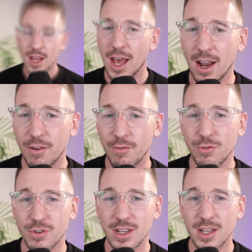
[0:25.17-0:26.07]
And
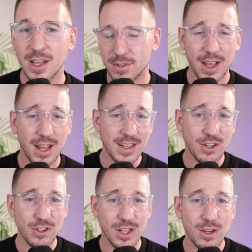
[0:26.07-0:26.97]
unfortunately, that's
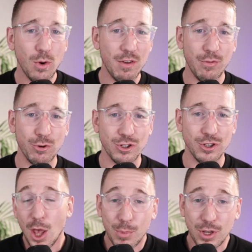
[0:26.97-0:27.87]
actually quite
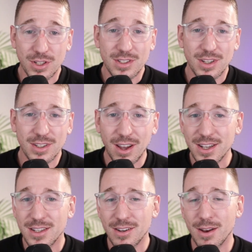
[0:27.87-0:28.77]
fortunate because
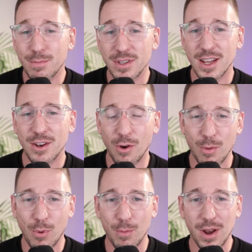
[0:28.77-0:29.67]
99% of the
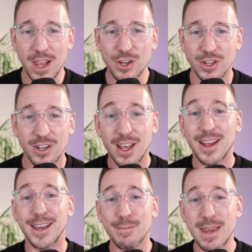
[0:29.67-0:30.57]
population,
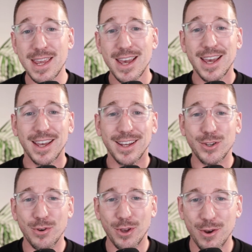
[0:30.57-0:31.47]
like me,
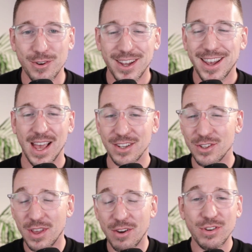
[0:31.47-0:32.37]
don't code. And so
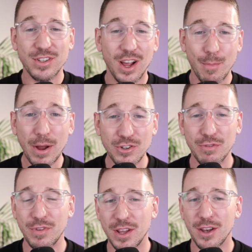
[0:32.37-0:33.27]
there is a bunch of
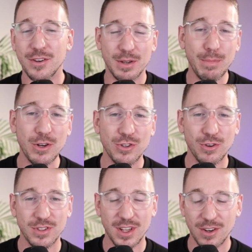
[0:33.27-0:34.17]
videos and a bunch of
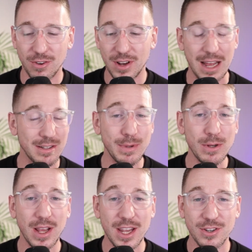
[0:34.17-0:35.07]
content on how to build
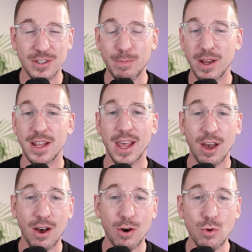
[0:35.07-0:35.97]
agents, but they
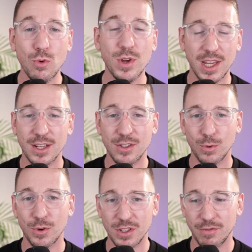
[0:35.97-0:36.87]
are all geared
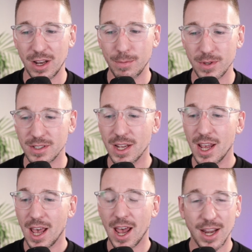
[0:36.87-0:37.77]
towards developers,
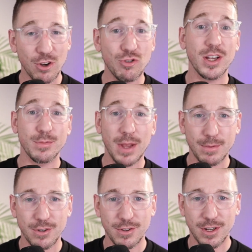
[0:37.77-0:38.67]
and it drives me
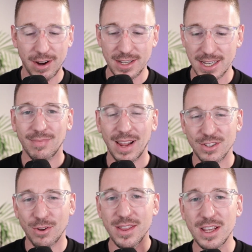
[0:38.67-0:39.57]
absolutely crazy. And so
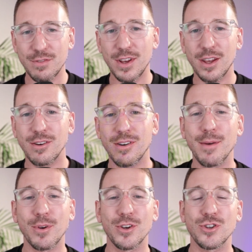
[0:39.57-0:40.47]
in this video, I'm
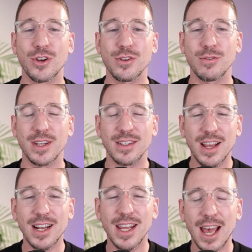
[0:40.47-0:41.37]
going to show you
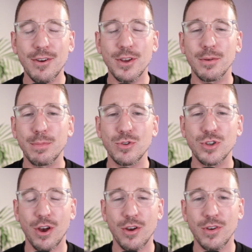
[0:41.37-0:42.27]
exactly how you can build your
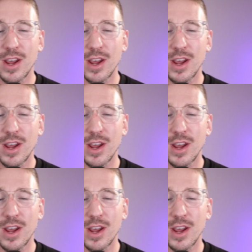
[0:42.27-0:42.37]
own